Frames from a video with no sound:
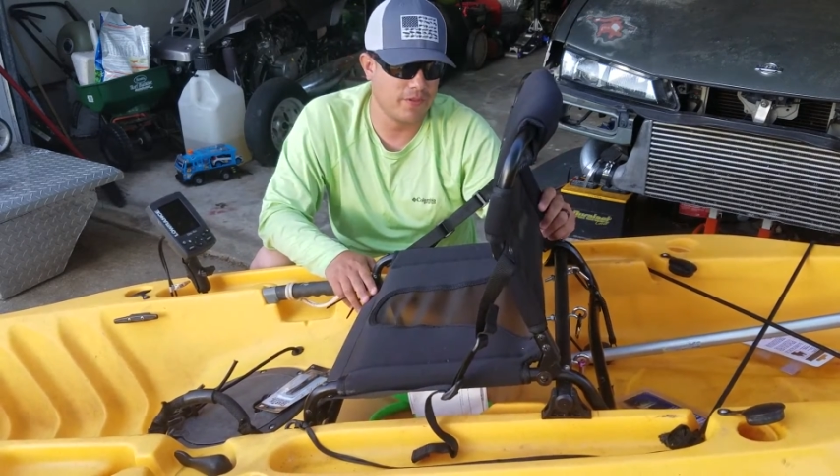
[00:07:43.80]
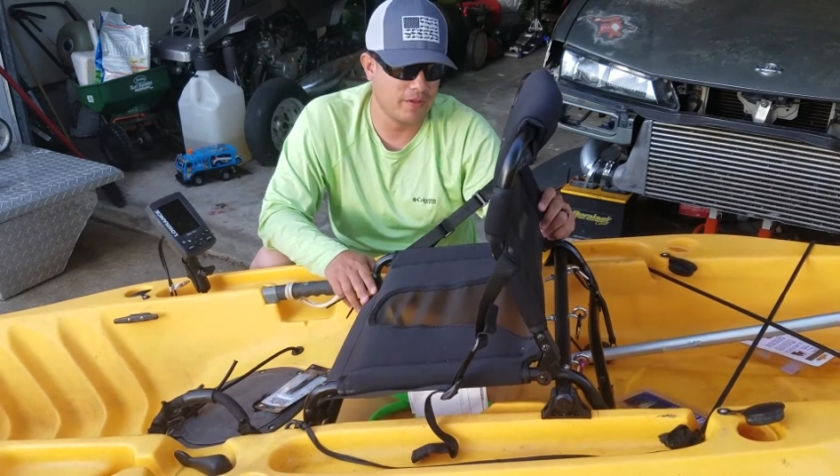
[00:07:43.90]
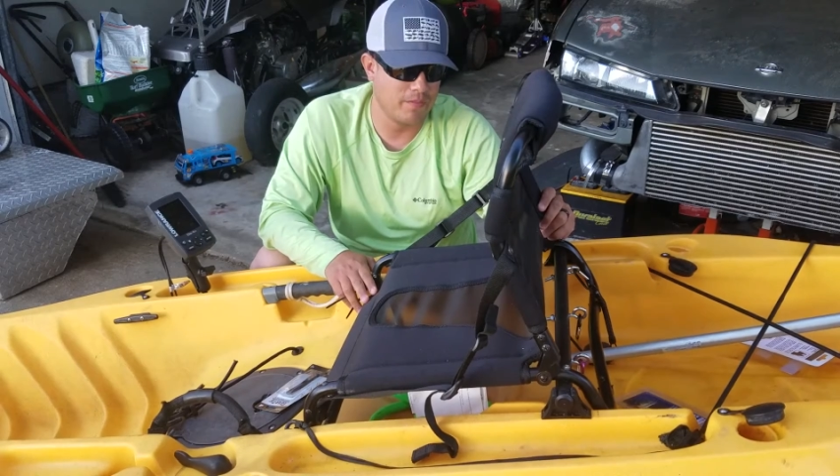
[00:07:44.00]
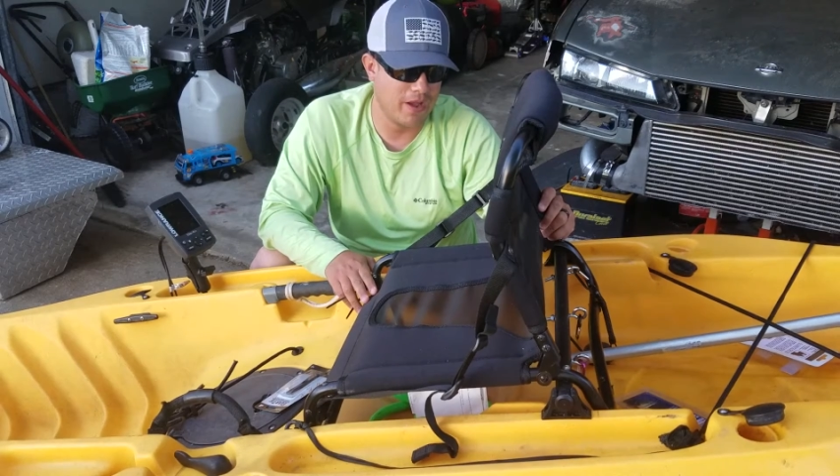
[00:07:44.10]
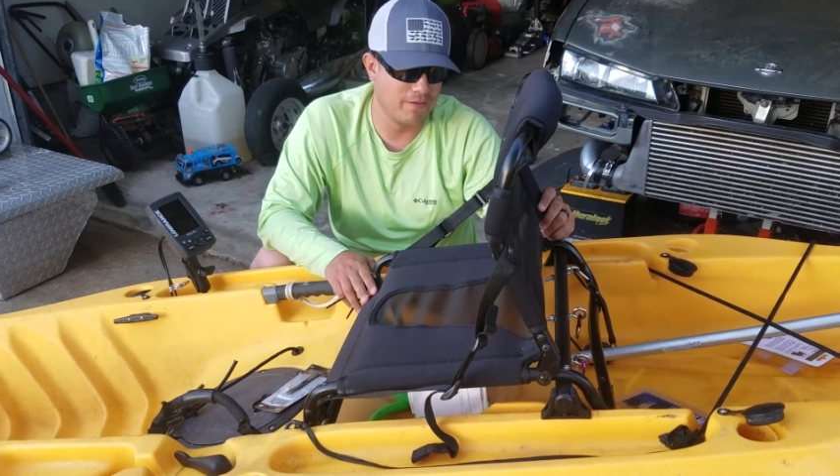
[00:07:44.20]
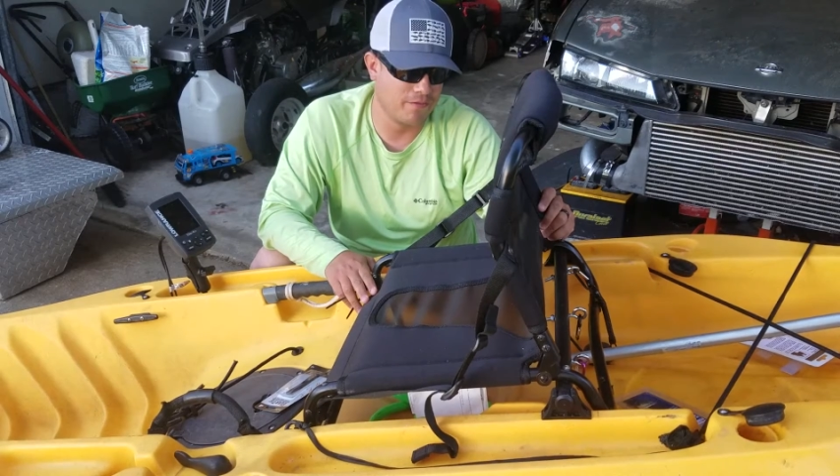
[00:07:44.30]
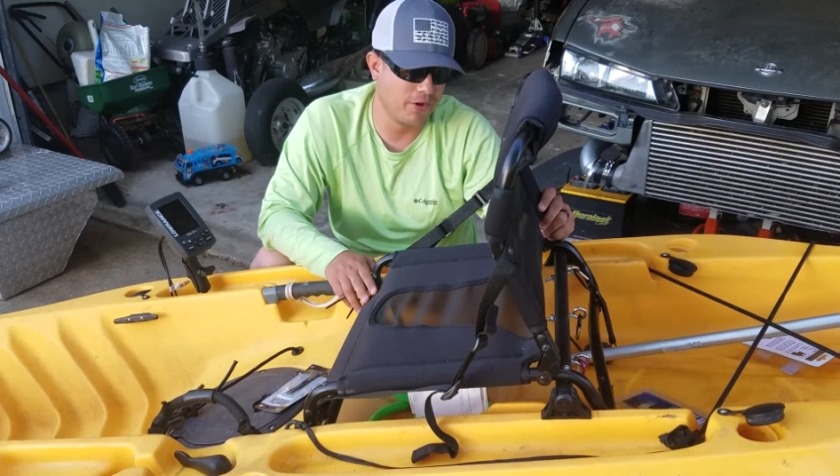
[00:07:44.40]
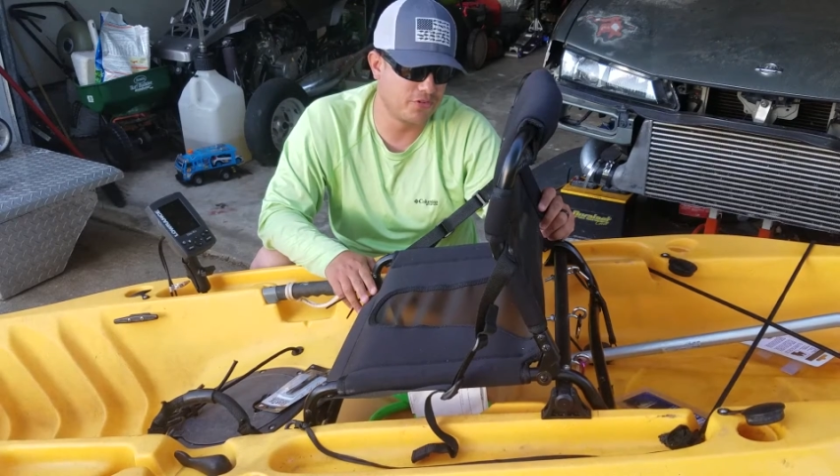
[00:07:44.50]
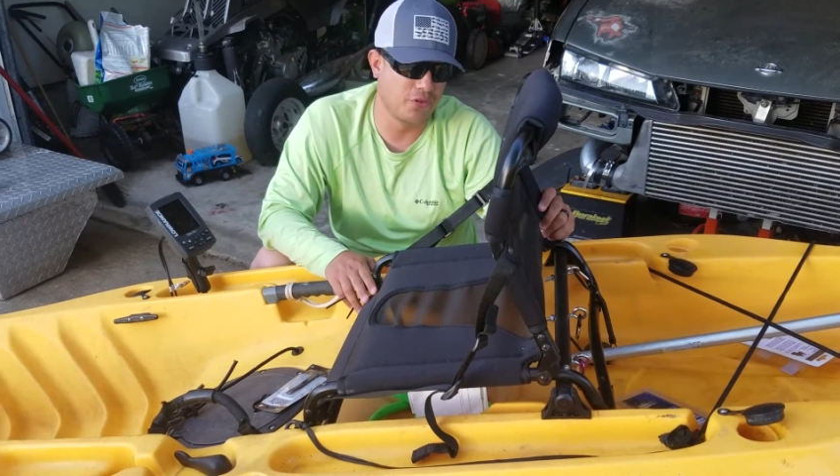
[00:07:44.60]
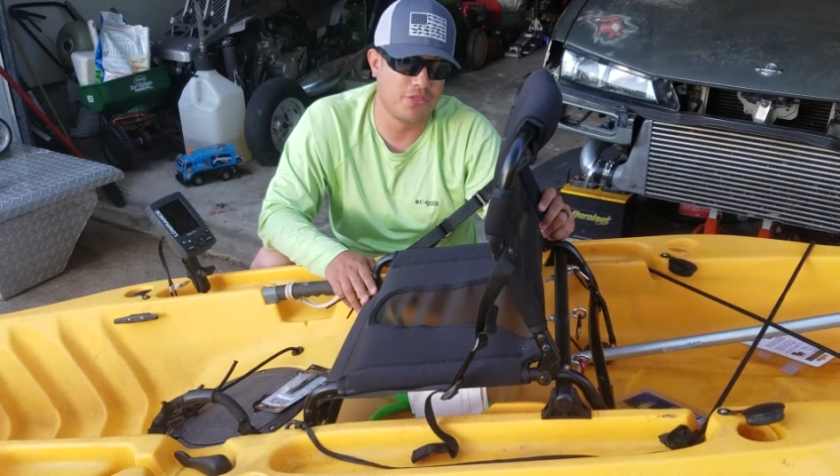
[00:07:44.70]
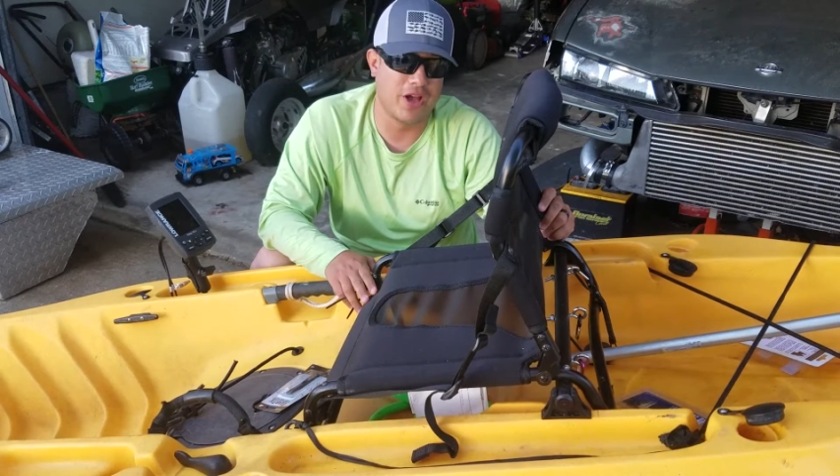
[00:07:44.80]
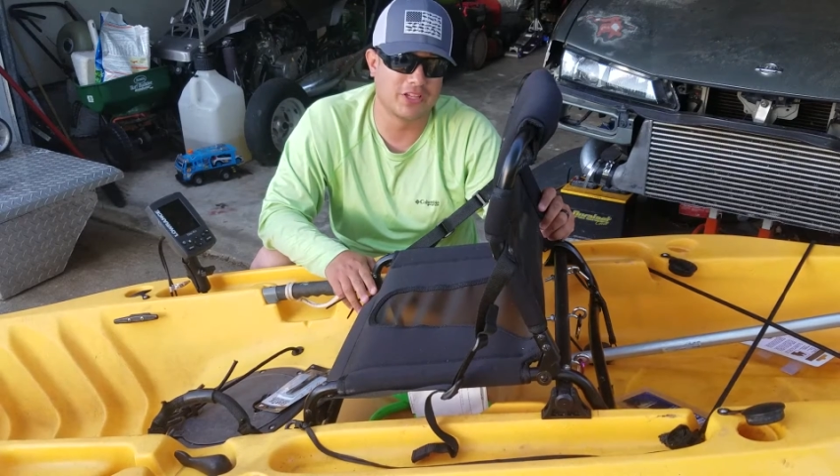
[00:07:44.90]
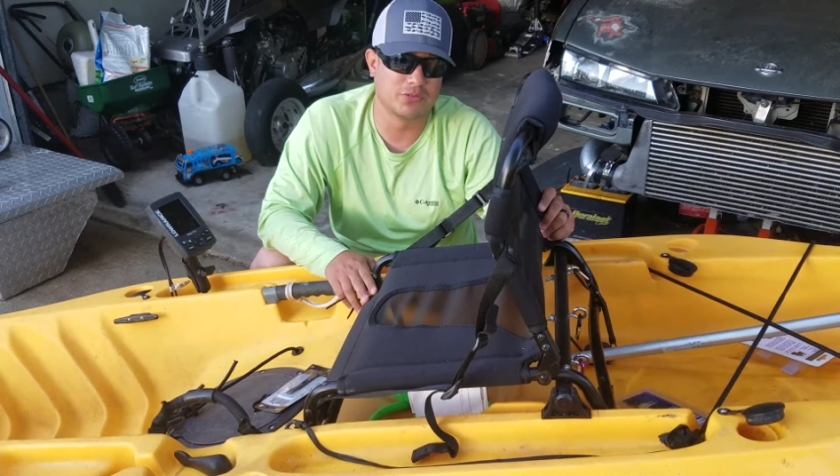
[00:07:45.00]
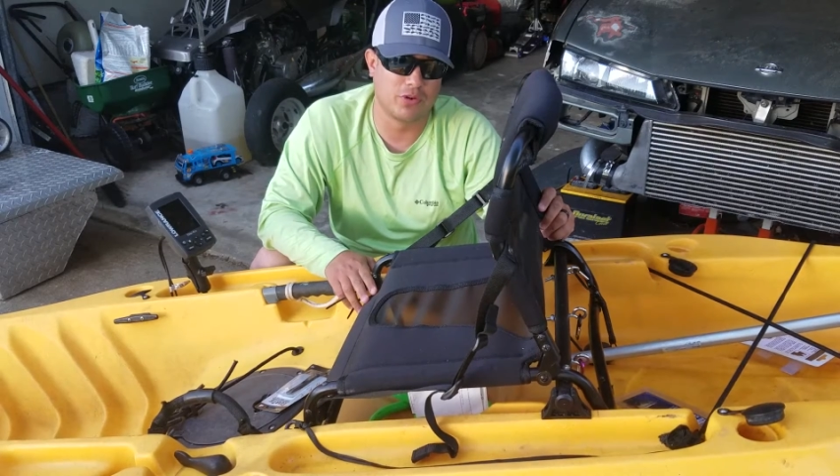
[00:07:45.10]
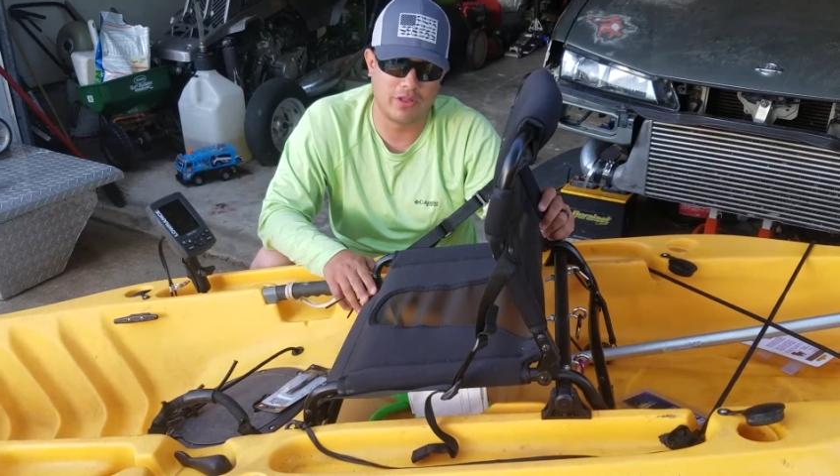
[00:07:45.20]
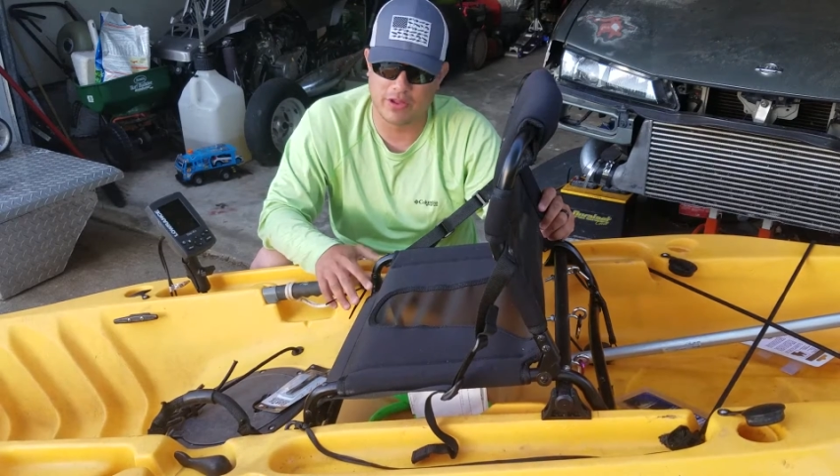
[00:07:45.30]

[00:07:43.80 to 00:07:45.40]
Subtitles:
My initial thoughts were I